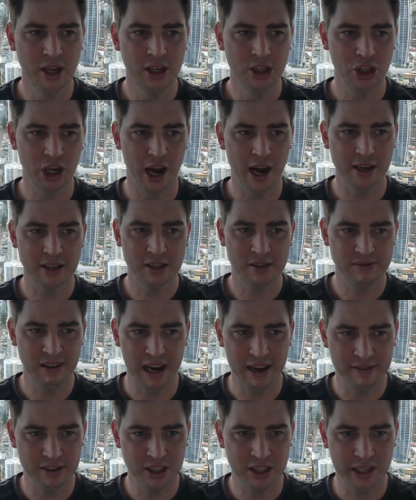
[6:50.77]
Sharks
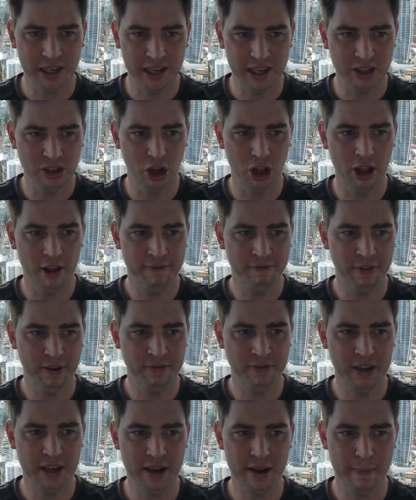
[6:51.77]
favourites here,
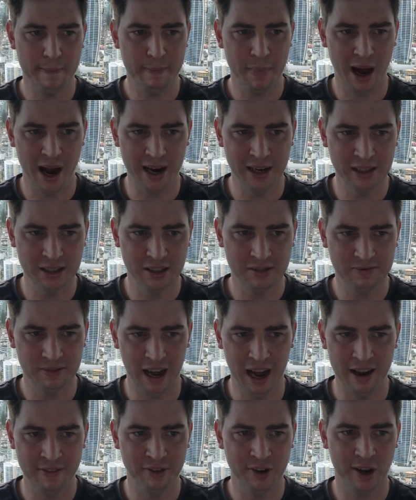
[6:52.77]
$1.50, minus
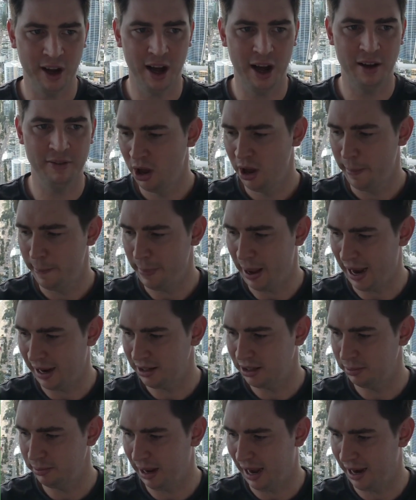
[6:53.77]
5.5.
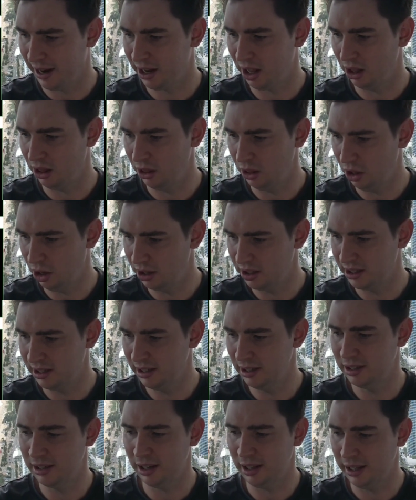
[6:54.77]
Back-to-back
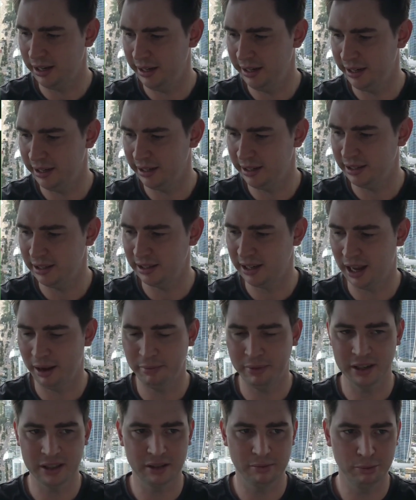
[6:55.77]
losses leading into this game
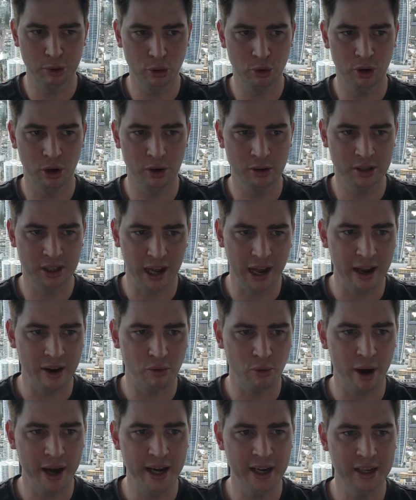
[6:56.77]
against the Bulldogs and
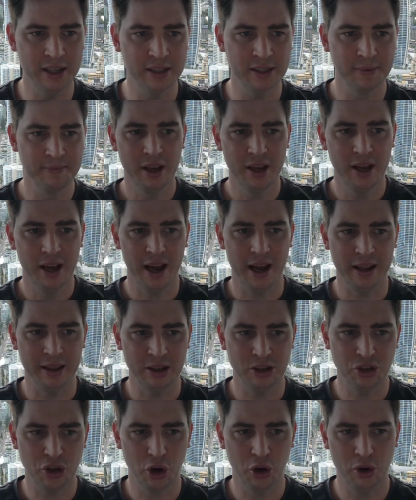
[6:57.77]
Raiders. And
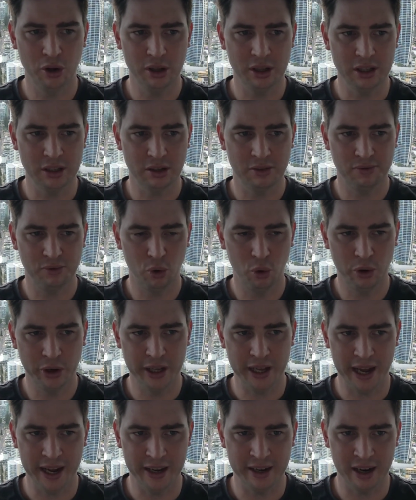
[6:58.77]
the total is
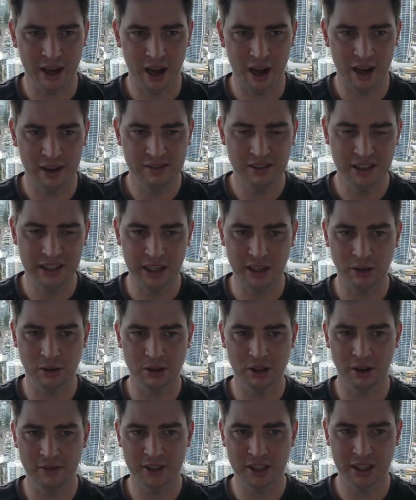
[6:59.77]
48.5.
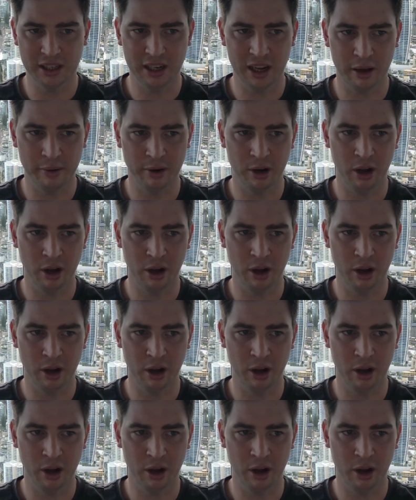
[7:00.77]
Seagulls obviously coming